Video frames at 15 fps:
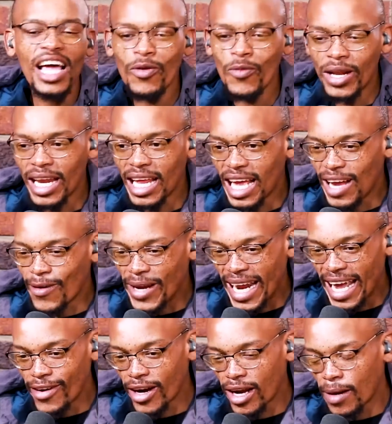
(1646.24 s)
And when
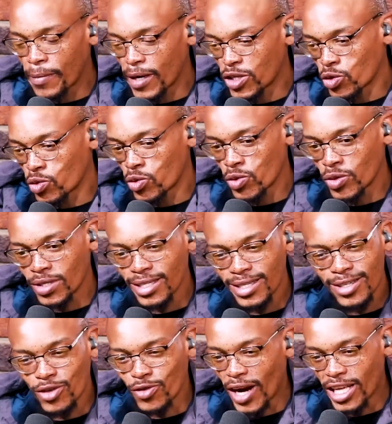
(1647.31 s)
Erykah Badu
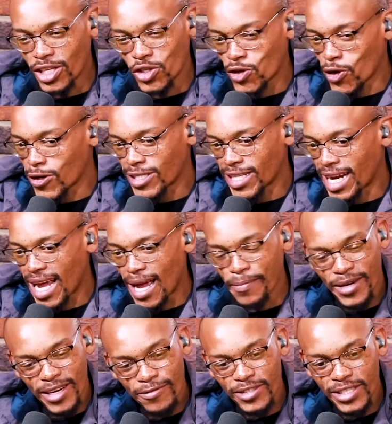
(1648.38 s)
writes songs that are
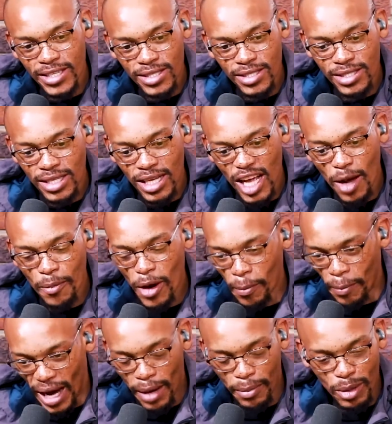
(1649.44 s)
uplifting about black